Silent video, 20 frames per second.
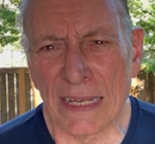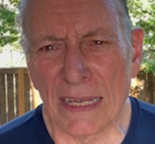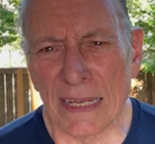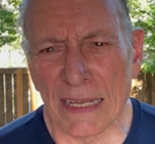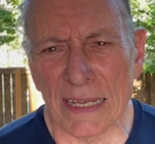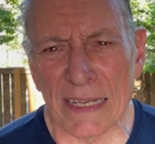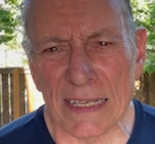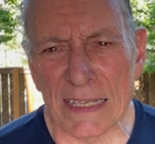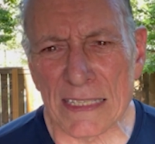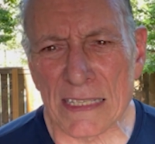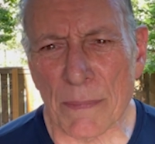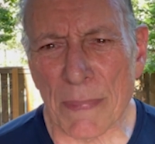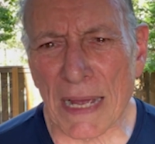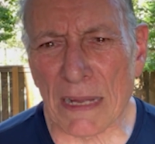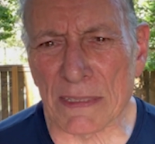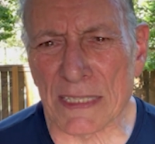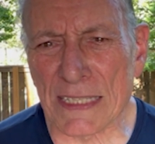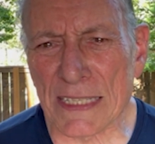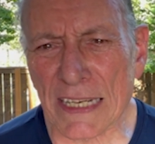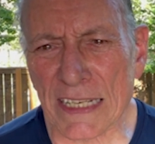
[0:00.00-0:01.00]
is
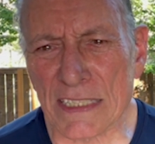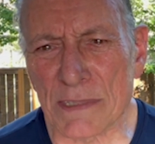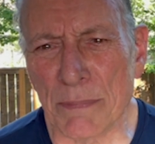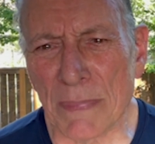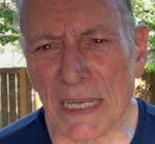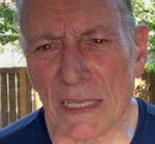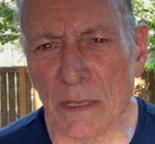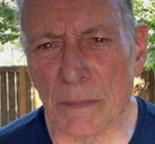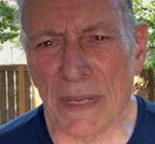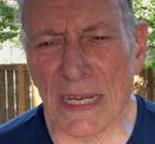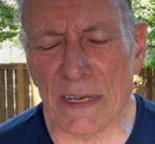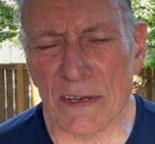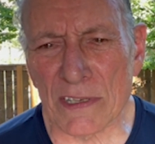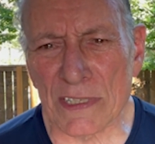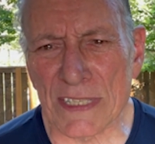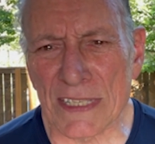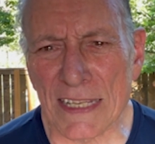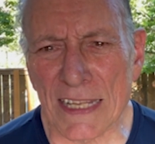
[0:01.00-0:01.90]
about 6 millimeters